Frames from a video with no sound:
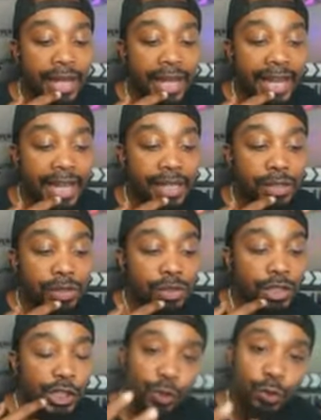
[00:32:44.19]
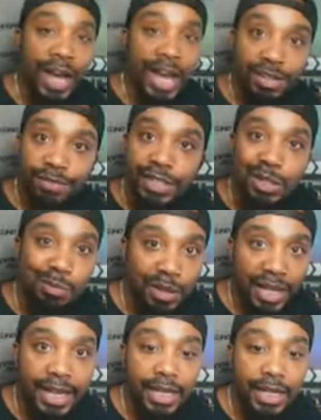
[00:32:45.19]
And Hugh kind of
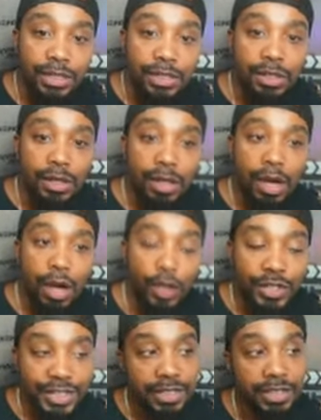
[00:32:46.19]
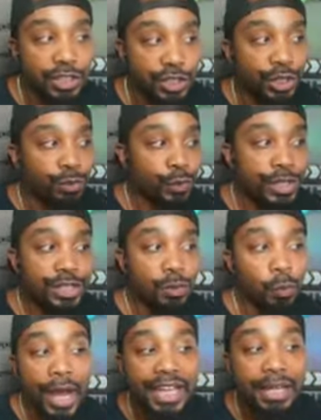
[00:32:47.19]
explained a legit
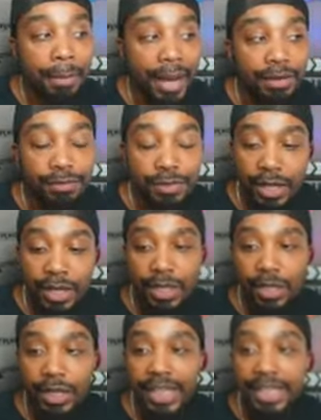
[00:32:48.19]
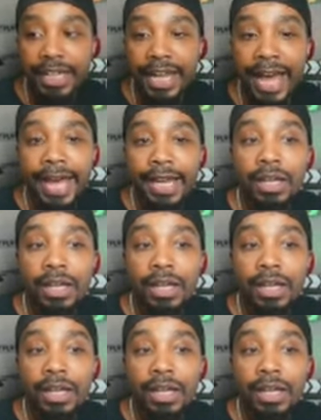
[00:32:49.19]
reason why he might have done it, in that